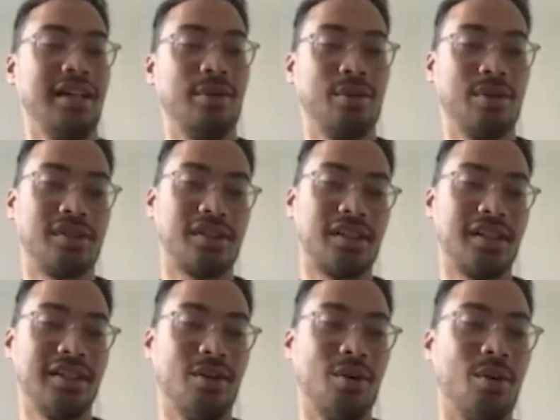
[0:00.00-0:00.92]
it was
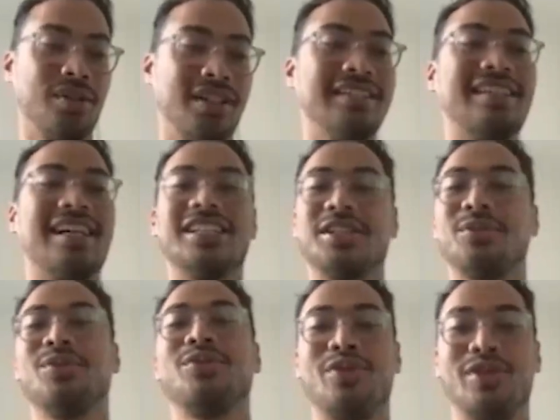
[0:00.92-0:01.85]
the intention
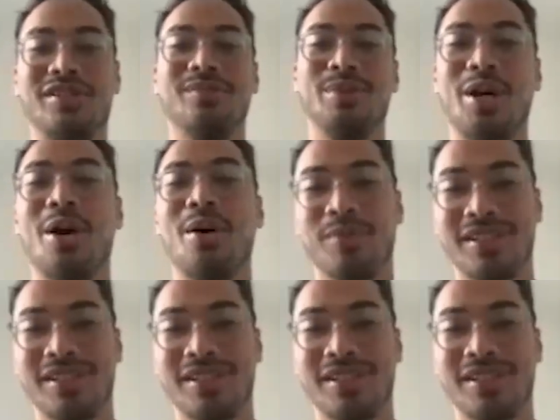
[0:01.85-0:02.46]
was for it to become